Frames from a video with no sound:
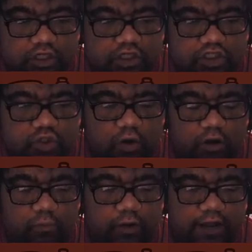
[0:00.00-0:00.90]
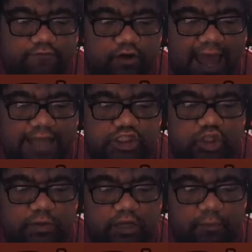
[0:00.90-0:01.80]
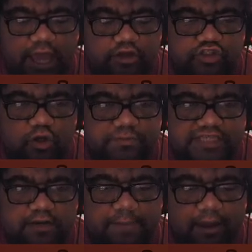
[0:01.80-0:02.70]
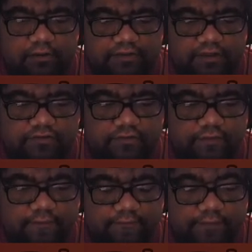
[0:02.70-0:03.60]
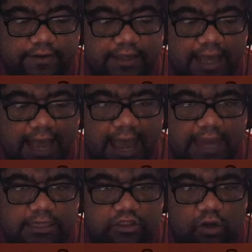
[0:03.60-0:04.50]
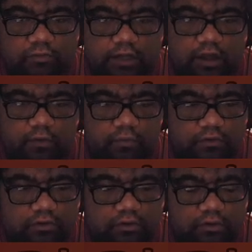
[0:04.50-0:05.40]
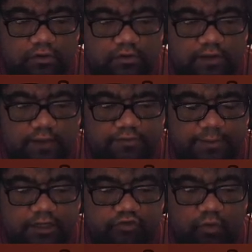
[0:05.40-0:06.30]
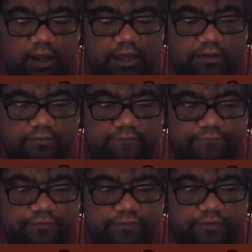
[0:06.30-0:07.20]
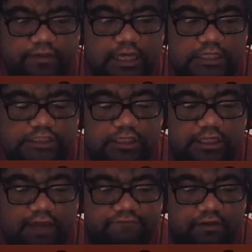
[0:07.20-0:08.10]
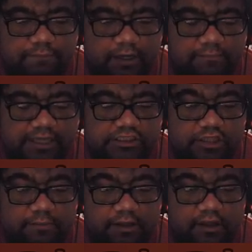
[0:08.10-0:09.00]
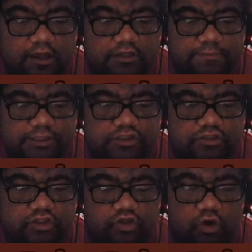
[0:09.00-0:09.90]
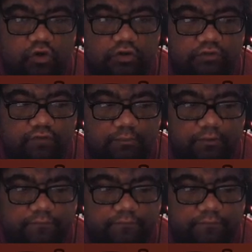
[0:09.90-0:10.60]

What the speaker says: Sure, whatever. I just don't get why you're so upset about this. I don't know. Everybody is quiet. Suddenly, I feel a pit in my stomach. The mead starts to gurgle and rumble.